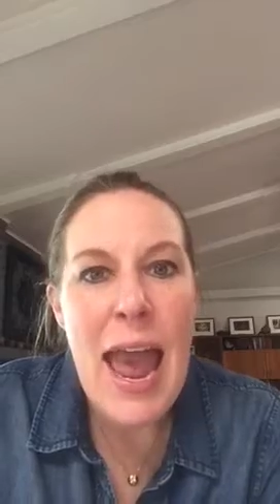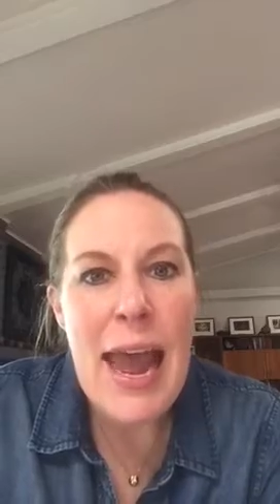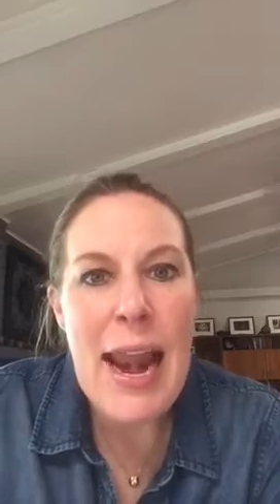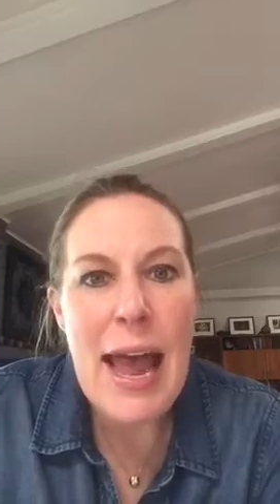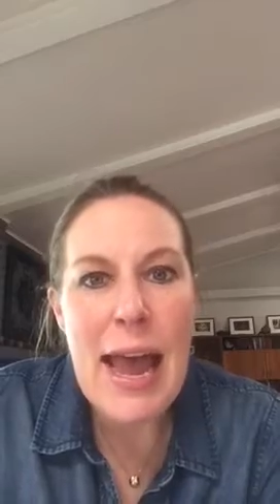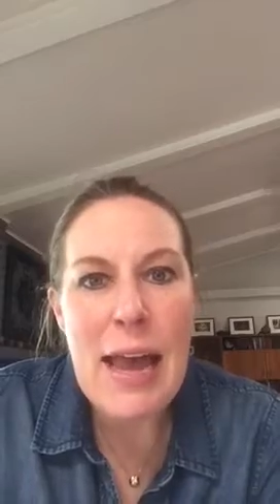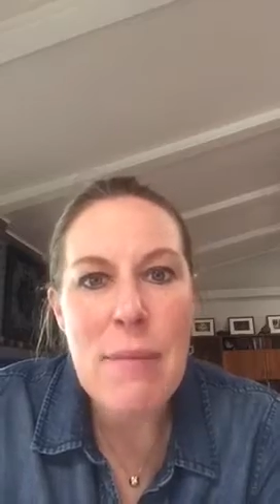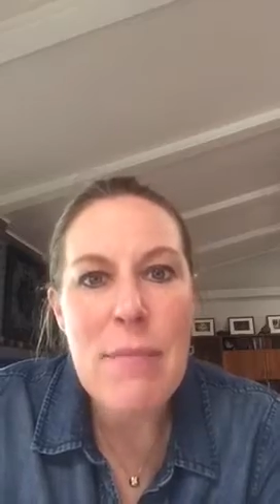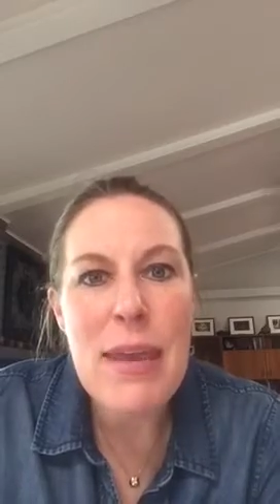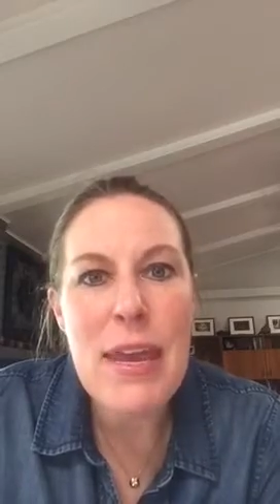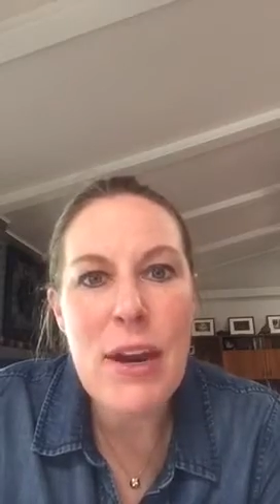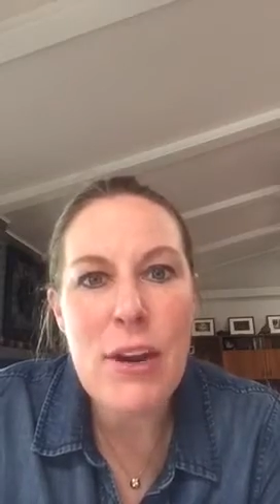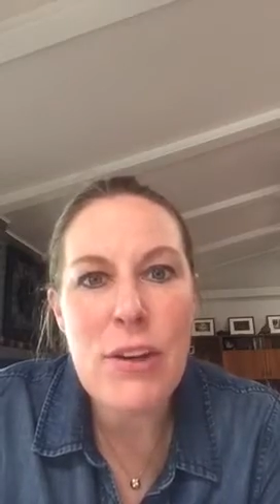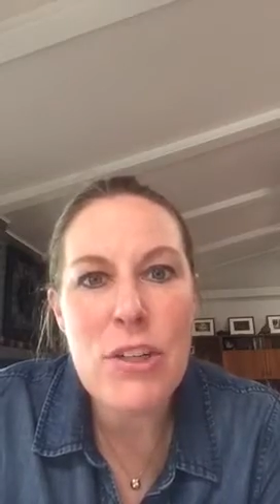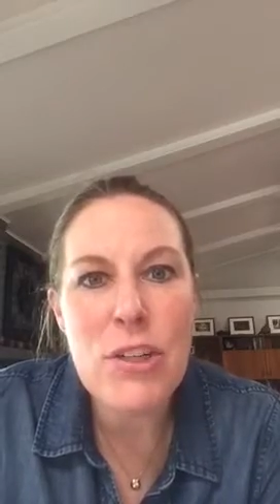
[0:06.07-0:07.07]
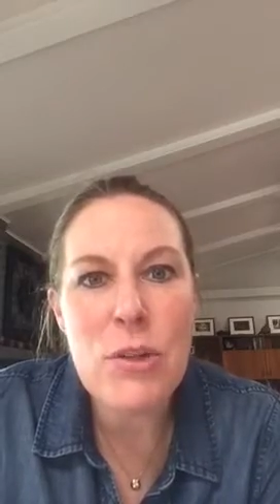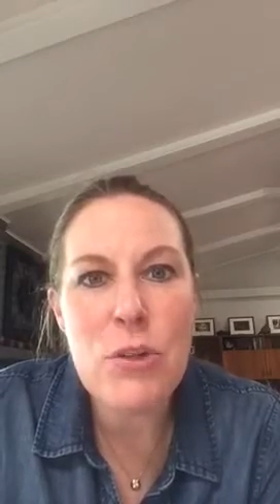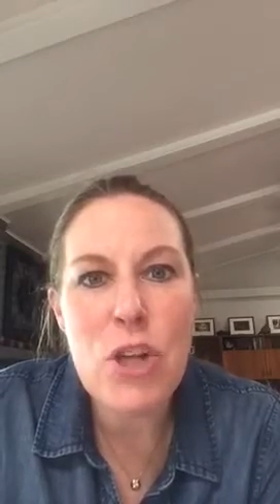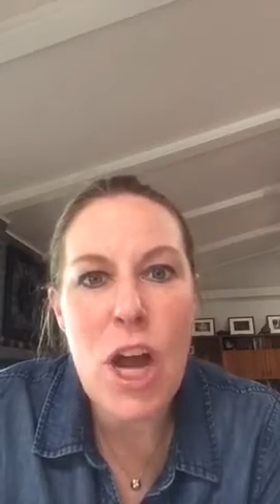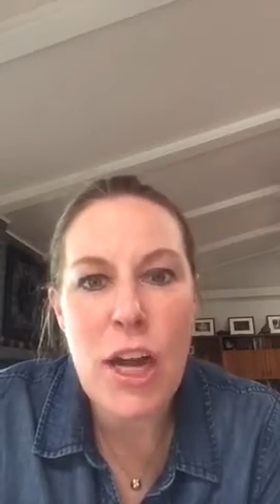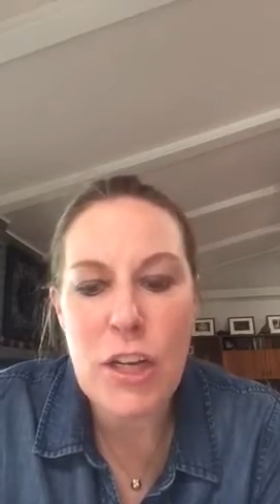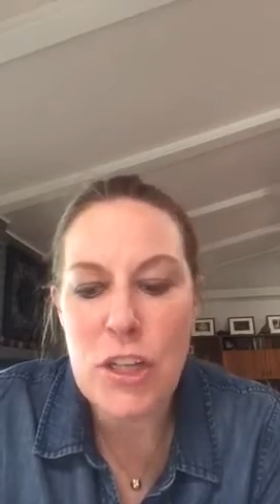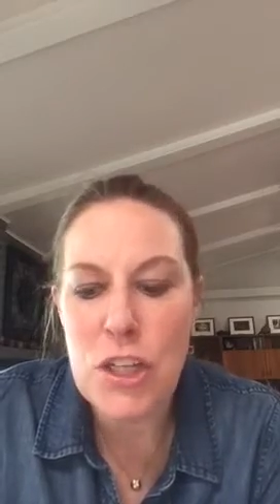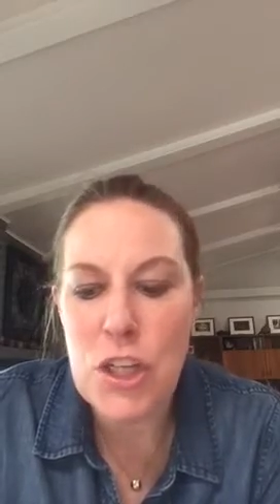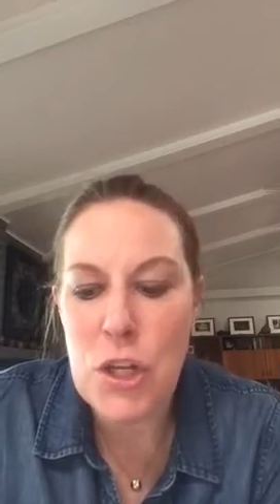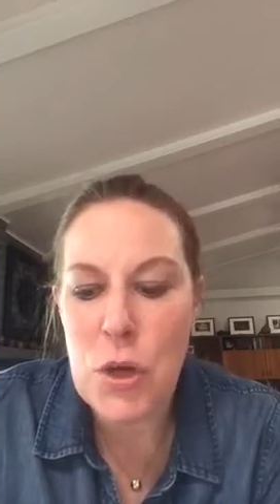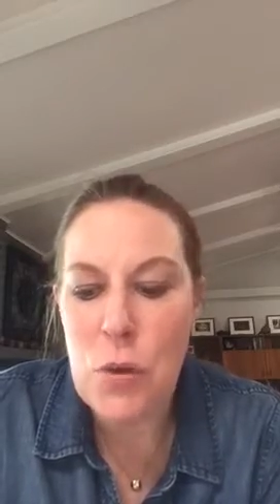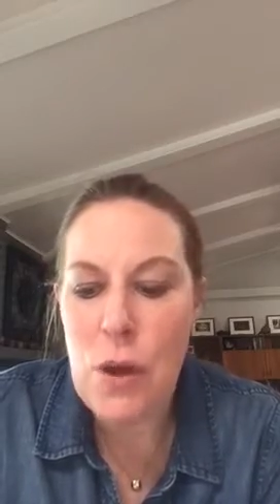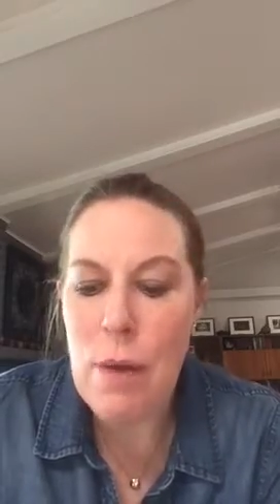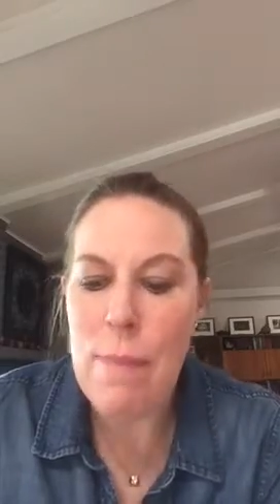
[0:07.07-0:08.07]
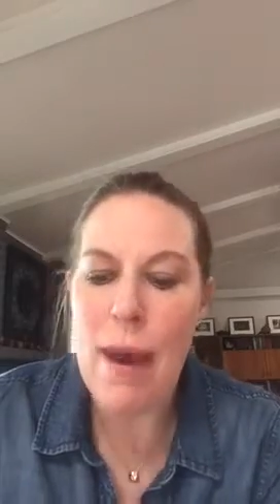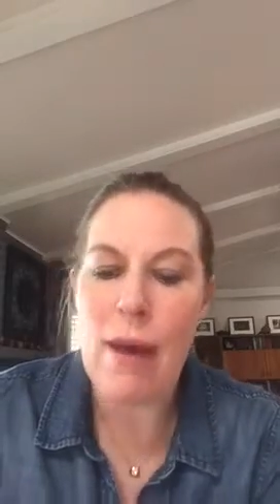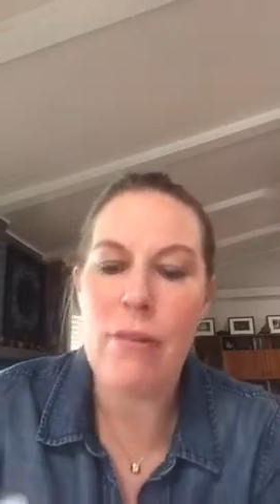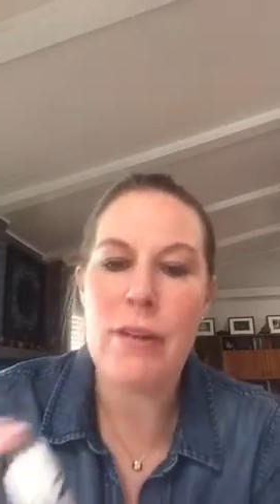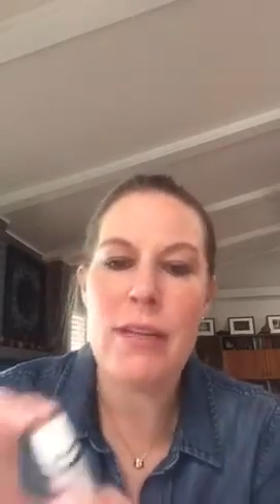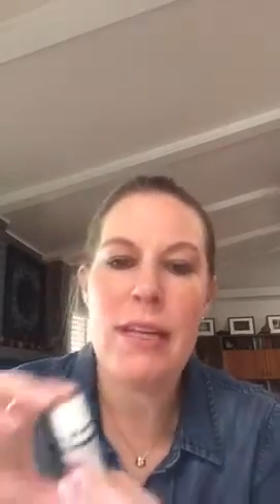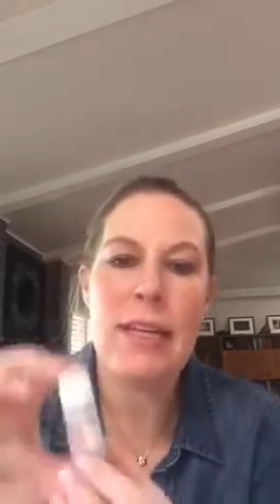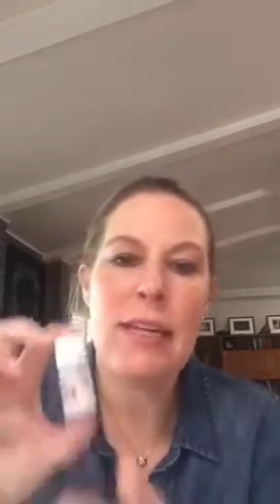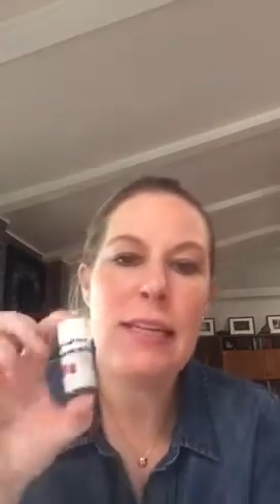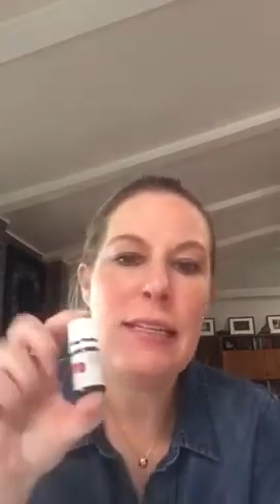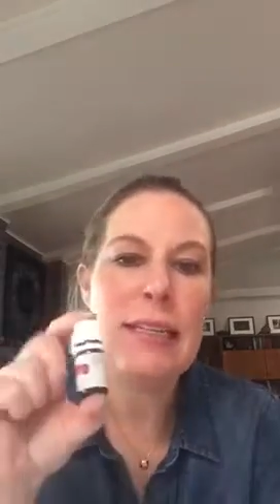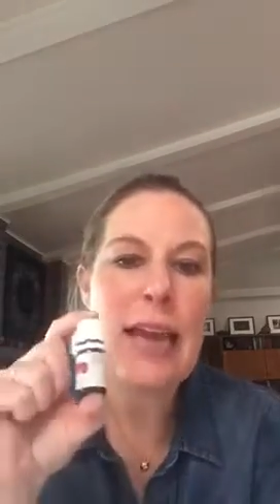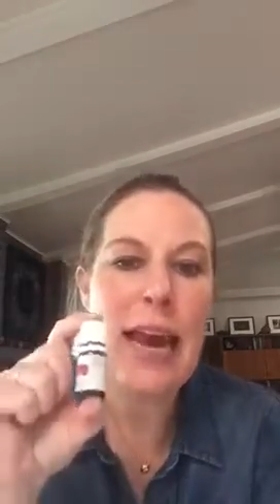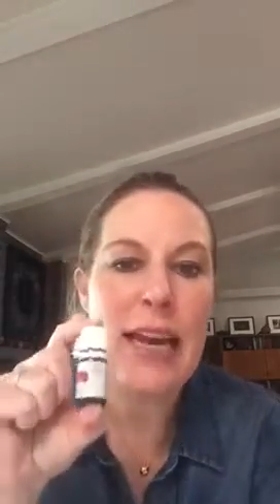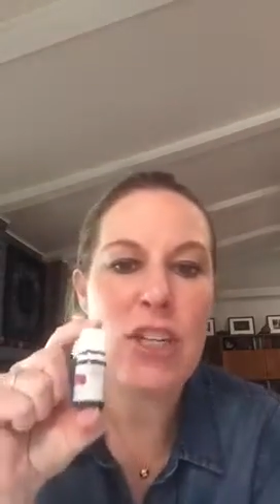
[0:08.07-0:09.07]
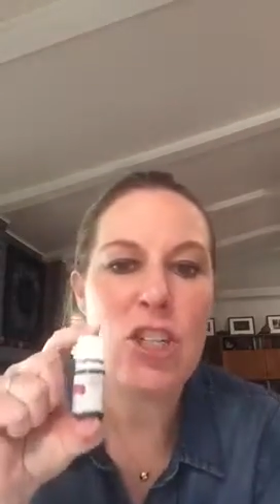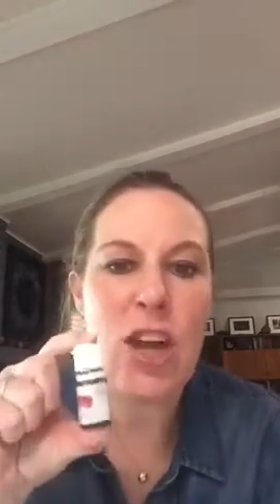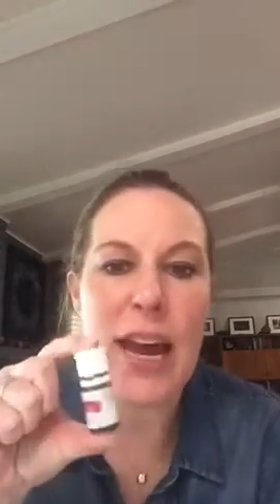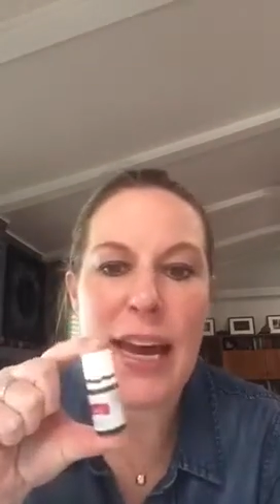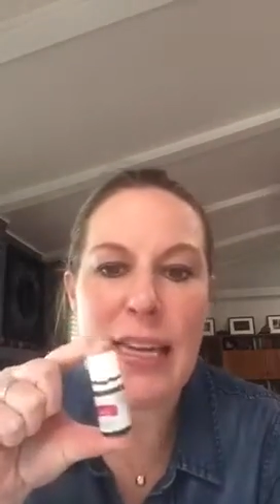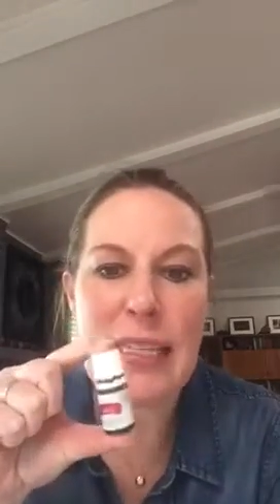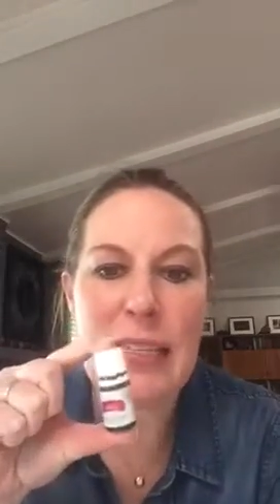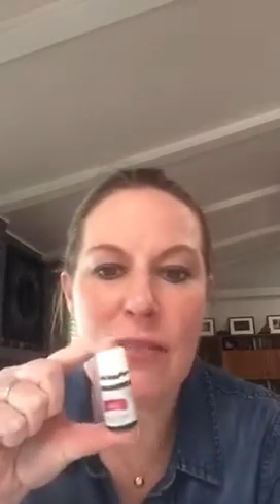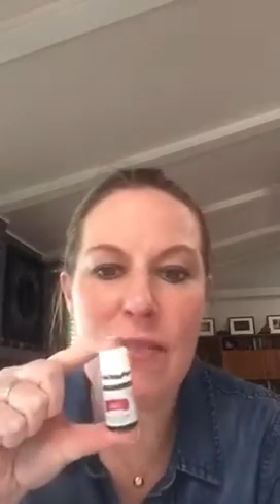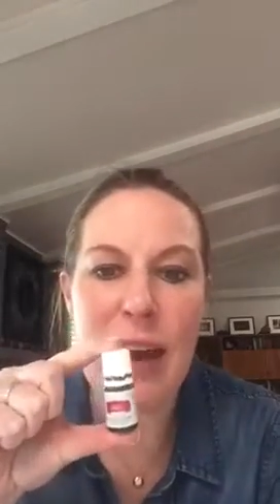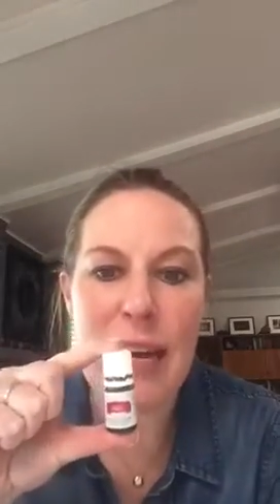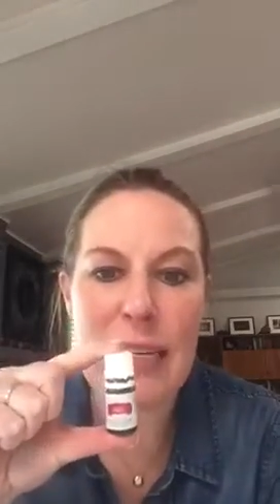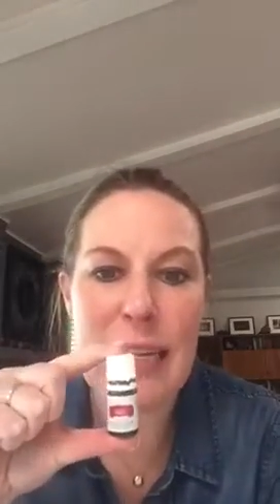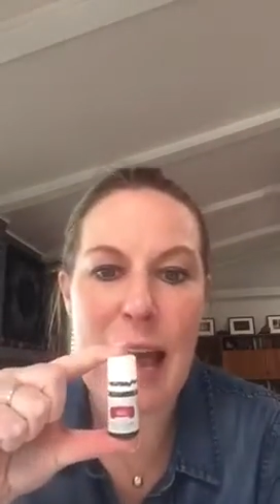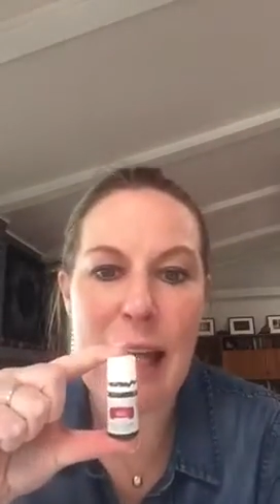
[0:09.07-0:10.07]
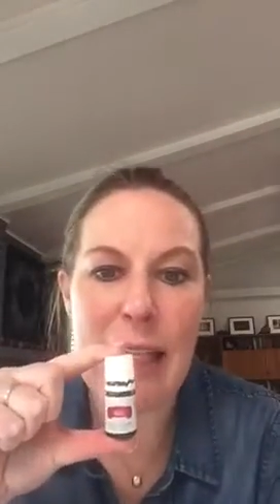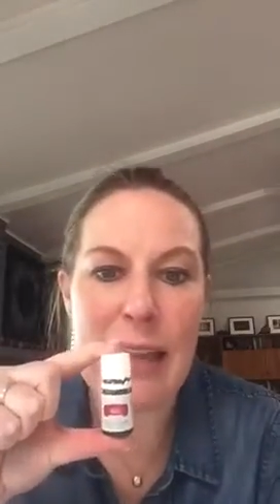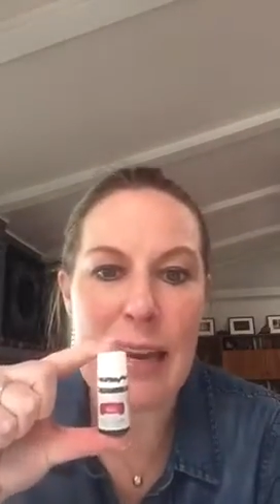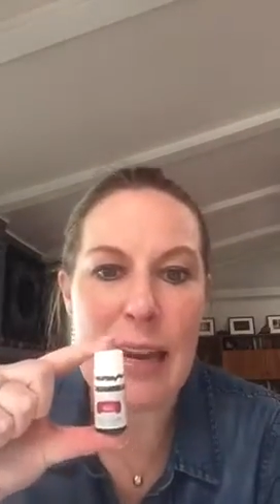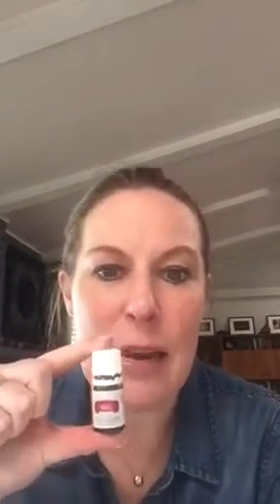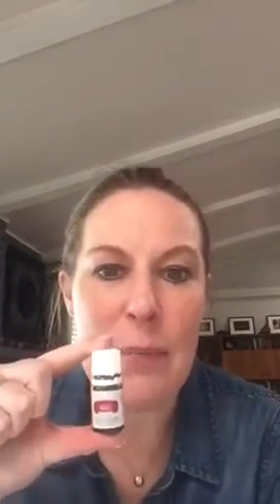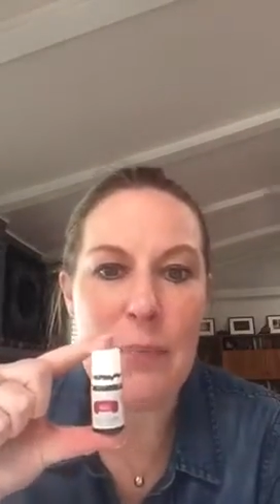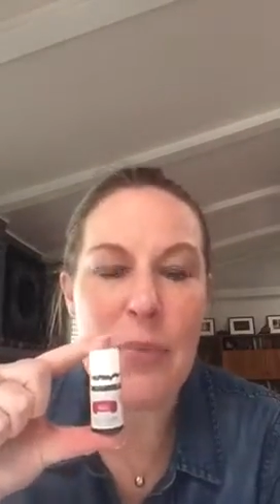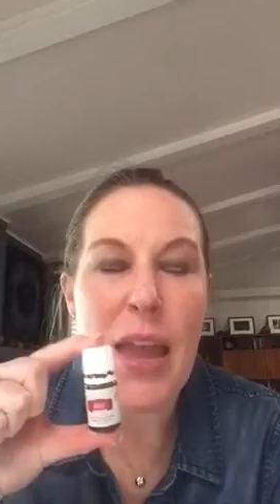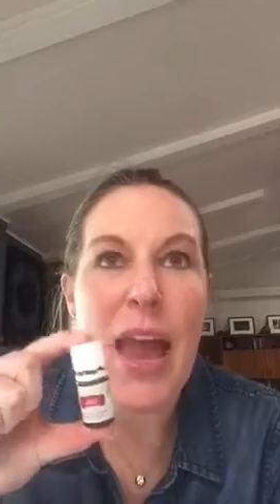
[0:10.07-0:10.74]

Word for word: and I'm here to talk to you about Digize Vitality.